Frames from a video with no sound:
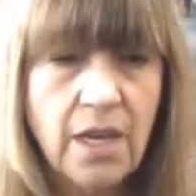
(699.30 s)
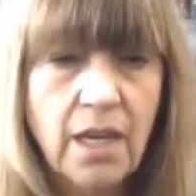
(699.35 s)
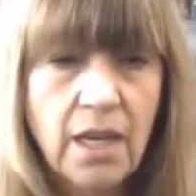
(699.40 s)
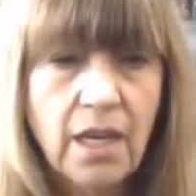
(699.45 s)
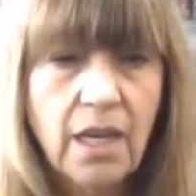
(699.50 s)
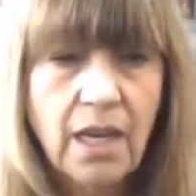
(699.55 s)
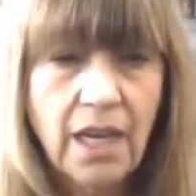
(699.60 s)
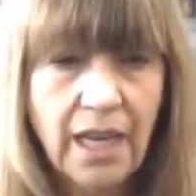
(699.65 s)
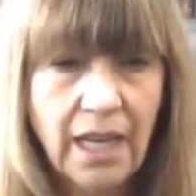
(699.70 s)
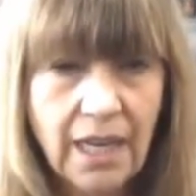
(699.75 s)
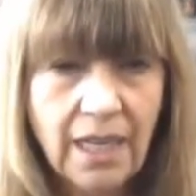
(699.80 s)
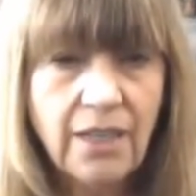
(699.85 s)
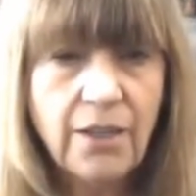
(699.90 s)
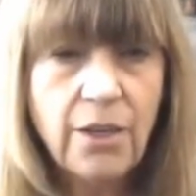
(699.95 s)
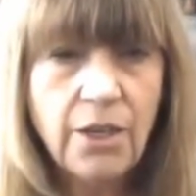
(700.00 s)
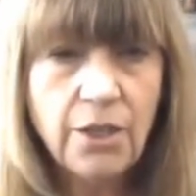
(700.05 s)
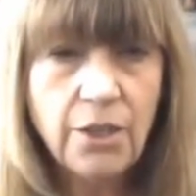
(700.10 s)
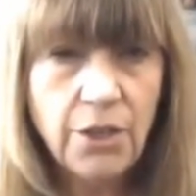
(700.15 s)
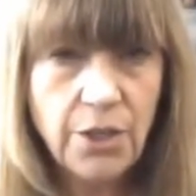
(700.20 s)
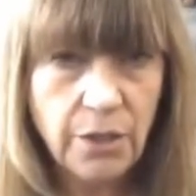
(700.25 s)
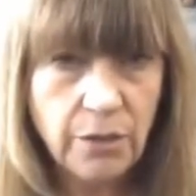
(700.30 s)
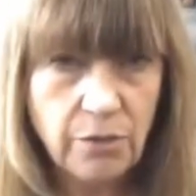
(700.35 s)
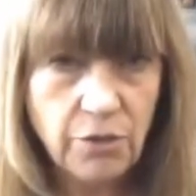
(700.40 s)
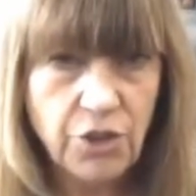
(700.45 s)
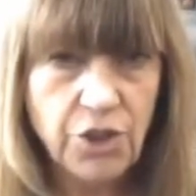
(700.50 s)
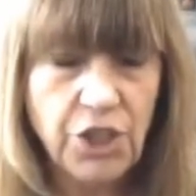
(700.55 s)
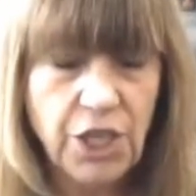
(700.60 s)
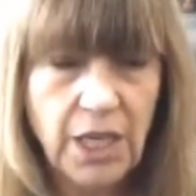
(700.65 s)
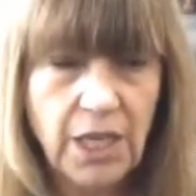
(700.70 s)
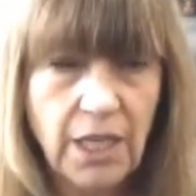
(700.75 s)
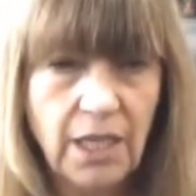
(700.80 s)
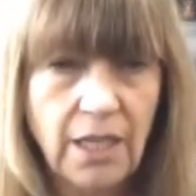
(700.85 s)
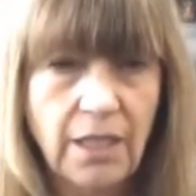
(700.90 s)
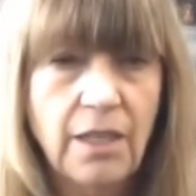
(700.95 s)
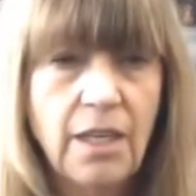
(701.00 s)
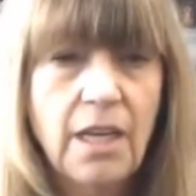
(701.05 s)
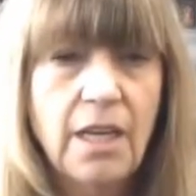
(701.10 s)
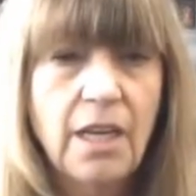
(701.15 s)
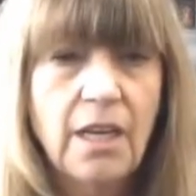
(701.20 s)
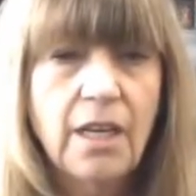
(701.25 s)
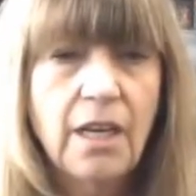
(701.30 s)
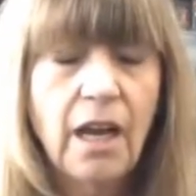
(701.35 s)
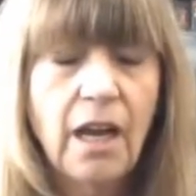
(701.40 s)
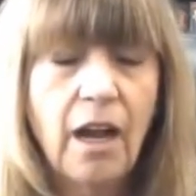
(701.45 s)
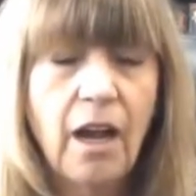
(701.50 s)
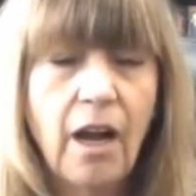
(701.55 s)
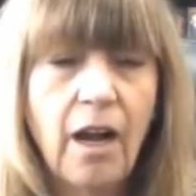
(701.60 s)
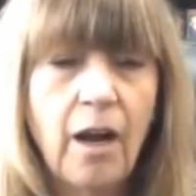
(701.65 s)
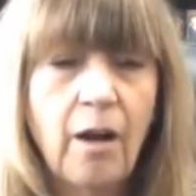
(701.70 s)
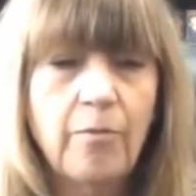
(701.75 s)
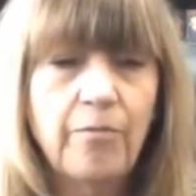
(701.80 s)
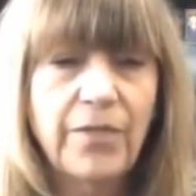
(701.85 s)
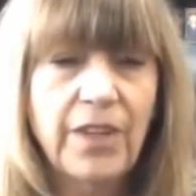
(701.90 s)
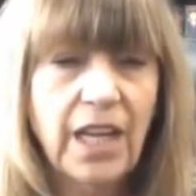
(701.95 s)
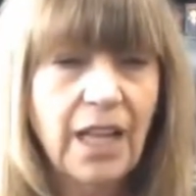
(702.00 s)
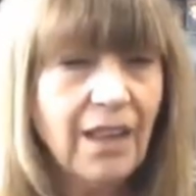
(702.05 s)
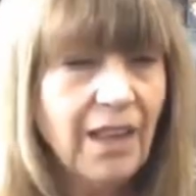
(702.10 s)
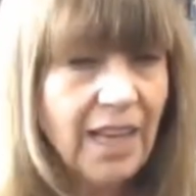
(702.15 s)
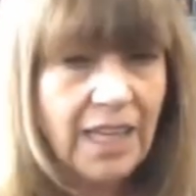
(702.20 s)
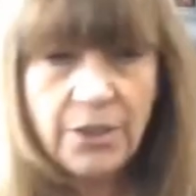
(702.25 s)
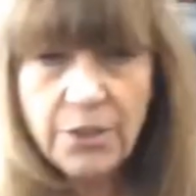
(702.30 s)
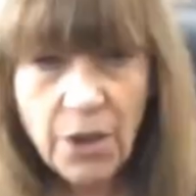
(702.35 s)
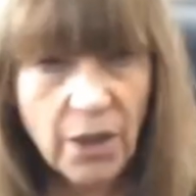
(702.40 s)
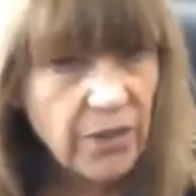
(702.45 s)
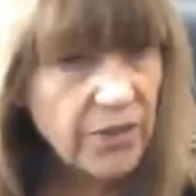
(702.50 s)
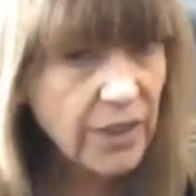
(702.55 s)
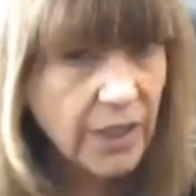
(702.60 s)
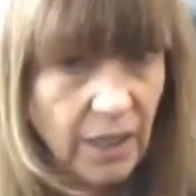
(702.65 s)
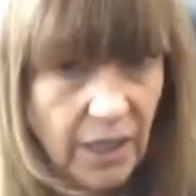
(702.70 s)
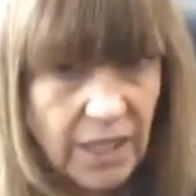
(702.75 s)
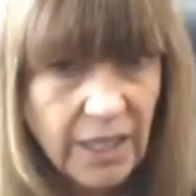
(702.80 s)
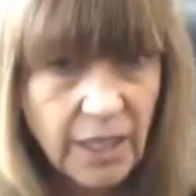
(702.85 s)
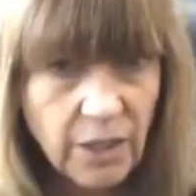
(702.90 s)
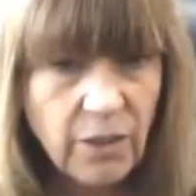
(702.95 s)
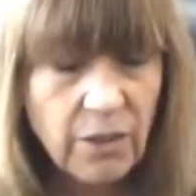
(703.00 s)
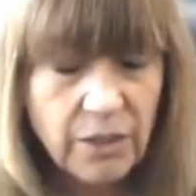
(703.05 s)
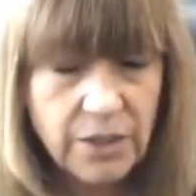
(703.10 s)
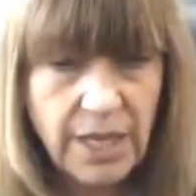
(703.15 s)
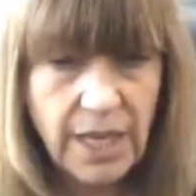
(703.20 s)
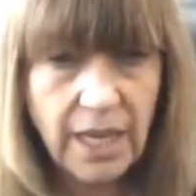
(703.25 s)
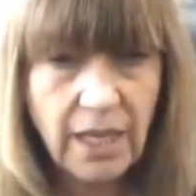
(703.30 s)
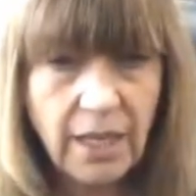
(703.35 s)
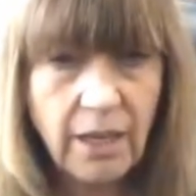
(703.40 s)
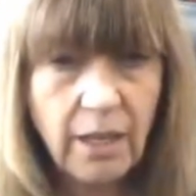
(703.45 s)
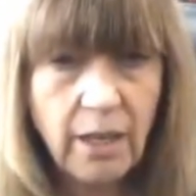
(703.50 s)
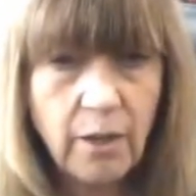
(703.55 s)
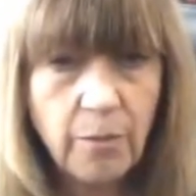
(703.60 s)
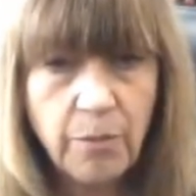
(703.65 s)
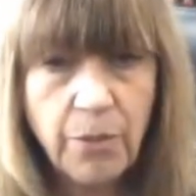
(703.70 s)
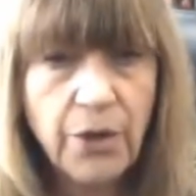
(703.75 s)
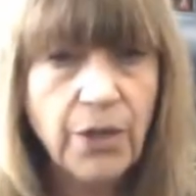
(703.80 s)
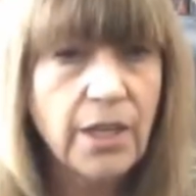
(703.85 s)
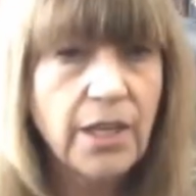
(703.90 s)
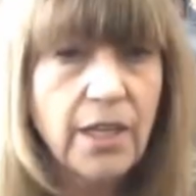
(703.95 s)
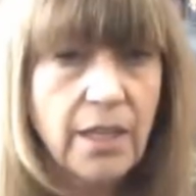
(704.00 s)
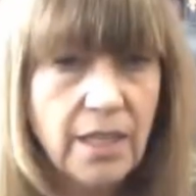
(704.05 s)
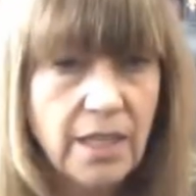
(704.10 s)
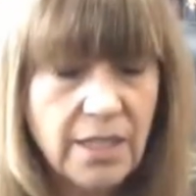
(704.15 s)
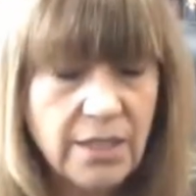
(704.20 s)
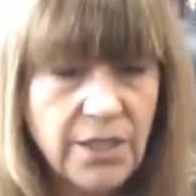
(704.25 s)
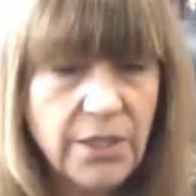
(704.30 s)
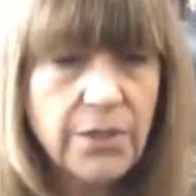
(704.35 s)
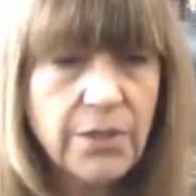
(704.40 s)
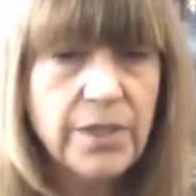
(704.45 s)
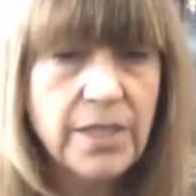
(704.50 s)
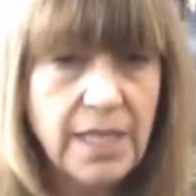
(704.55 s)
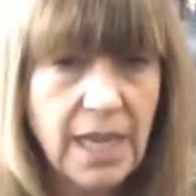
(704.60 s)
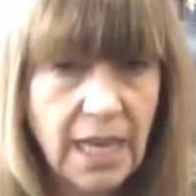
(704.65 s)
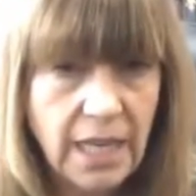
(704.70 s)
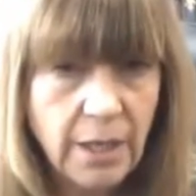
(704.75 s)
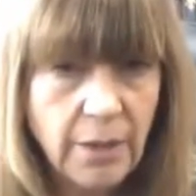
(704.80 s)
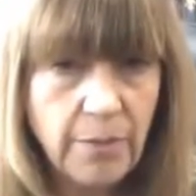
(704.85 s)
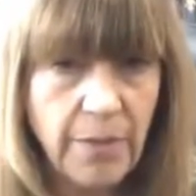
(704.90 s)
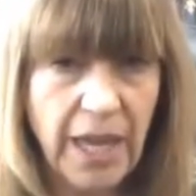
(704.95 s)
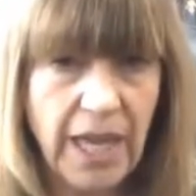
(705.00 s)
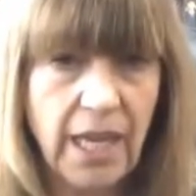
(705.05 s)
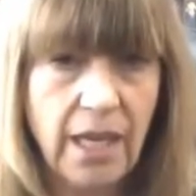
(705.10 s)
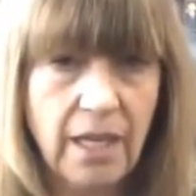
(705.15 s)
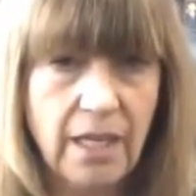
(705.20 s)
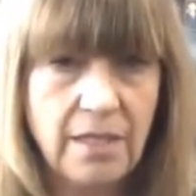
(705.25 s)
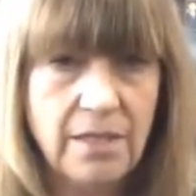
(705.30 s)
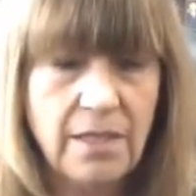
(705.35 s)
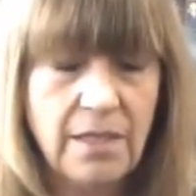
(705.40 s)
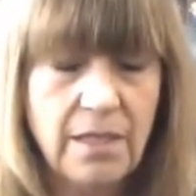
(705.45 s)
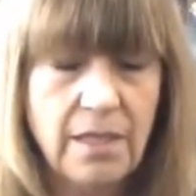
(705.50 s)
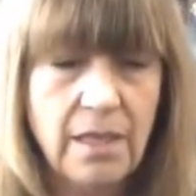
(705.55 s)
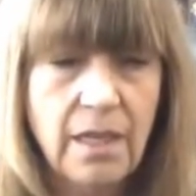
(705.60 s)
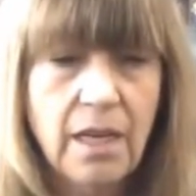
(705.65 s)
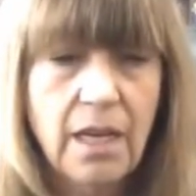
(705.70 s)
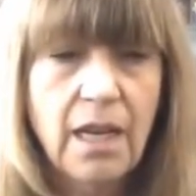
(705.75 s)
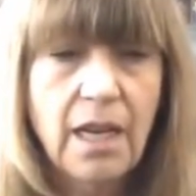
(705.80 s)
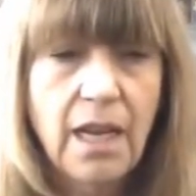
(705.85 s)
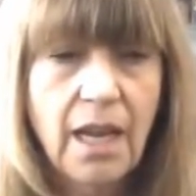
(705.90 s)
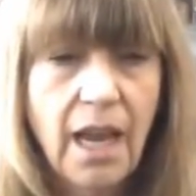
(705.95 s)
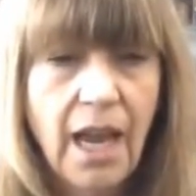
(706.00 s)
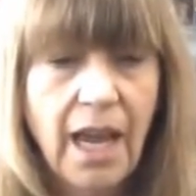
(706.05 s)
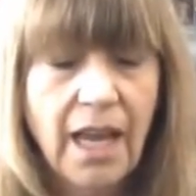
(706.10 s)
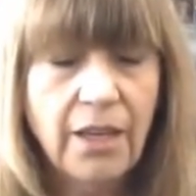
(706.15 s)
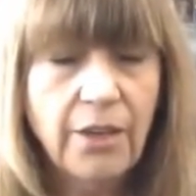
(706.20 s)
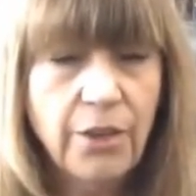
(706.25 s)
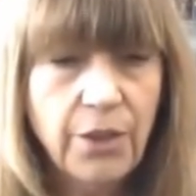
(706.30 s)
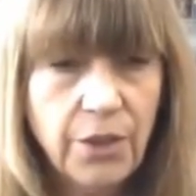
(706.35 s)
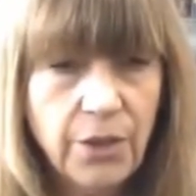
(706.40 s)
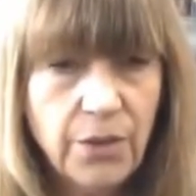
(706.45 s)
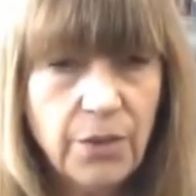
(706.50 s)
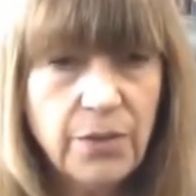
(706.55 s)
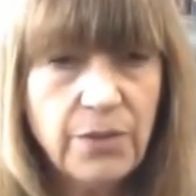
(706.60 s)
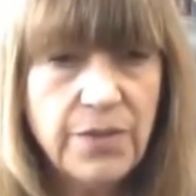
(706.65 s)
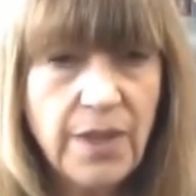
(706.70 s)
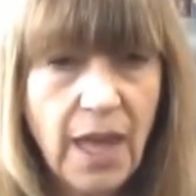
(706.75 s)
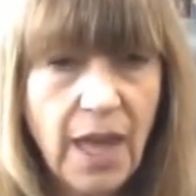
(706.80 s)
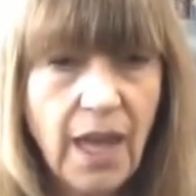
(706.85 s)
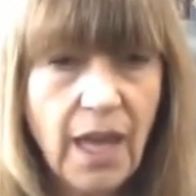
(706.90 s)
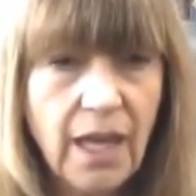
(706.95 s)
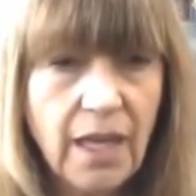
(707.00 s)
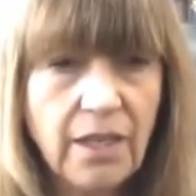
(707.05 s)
in a known gene, collect all the clinical data, put it into a database, and use that